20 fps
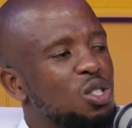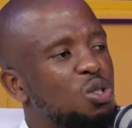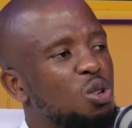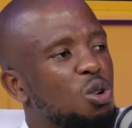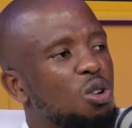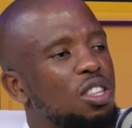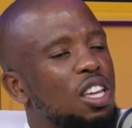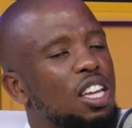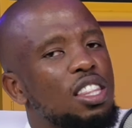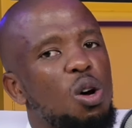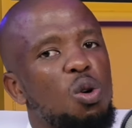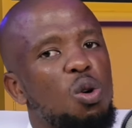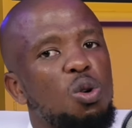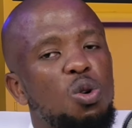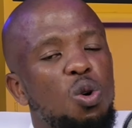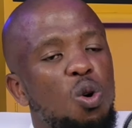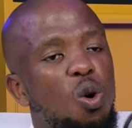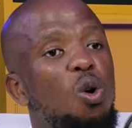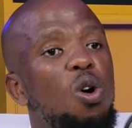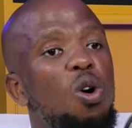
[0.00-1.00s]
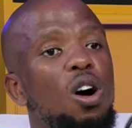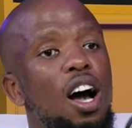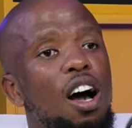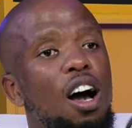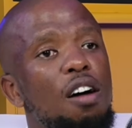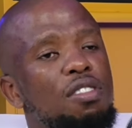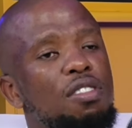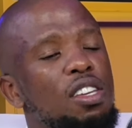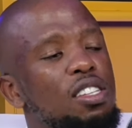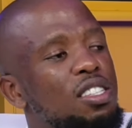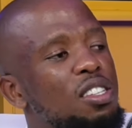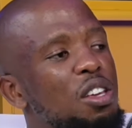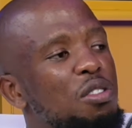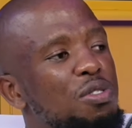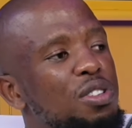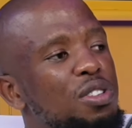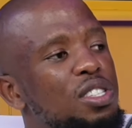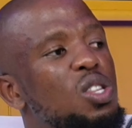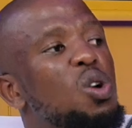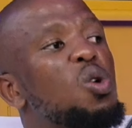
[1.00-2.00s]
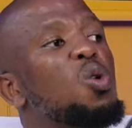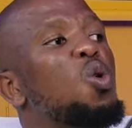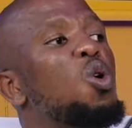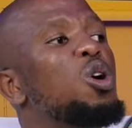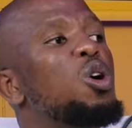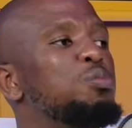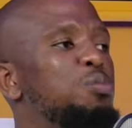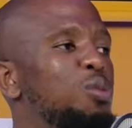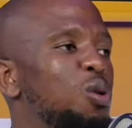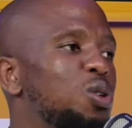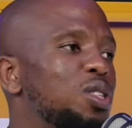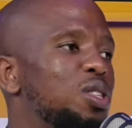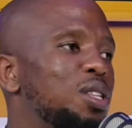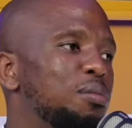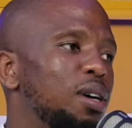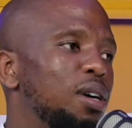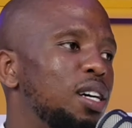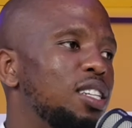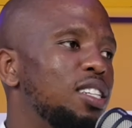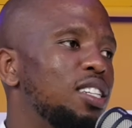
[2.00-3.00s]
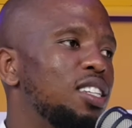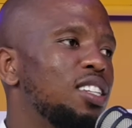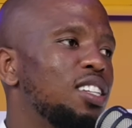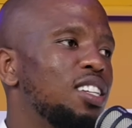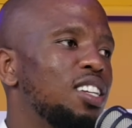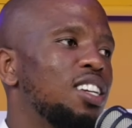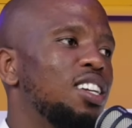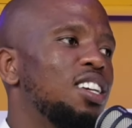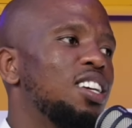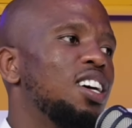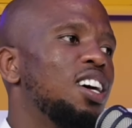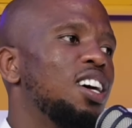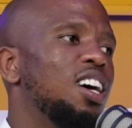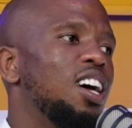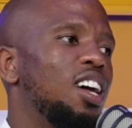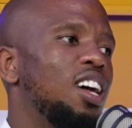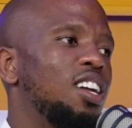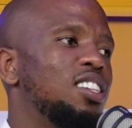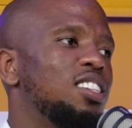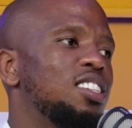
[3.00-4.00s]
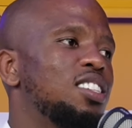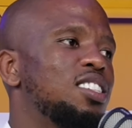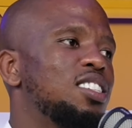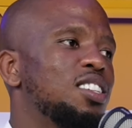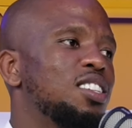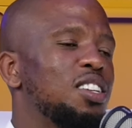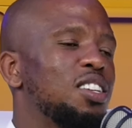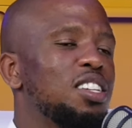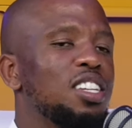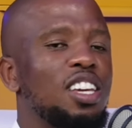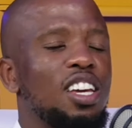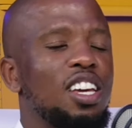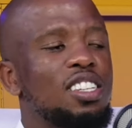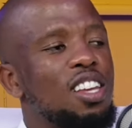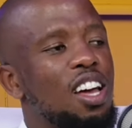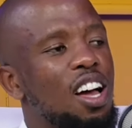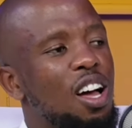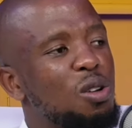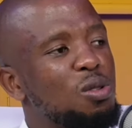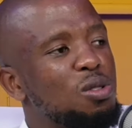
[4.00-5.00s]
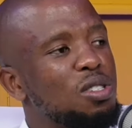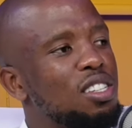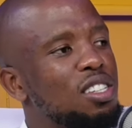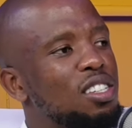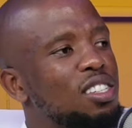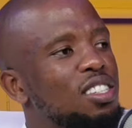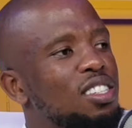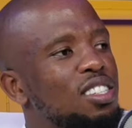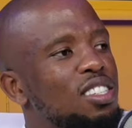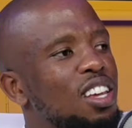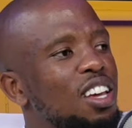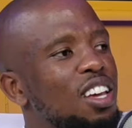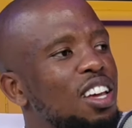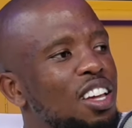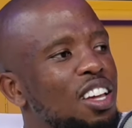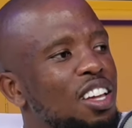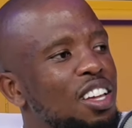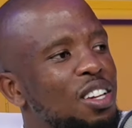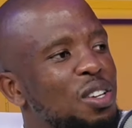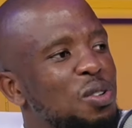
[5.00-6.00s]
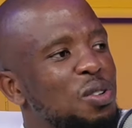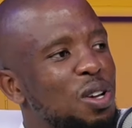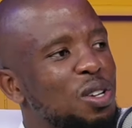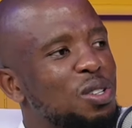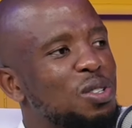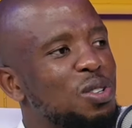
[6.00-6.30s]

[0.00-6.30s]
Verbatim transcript: So then they would go after service, they would go and blow the money and, and guest houses Hard work. and whatnot. You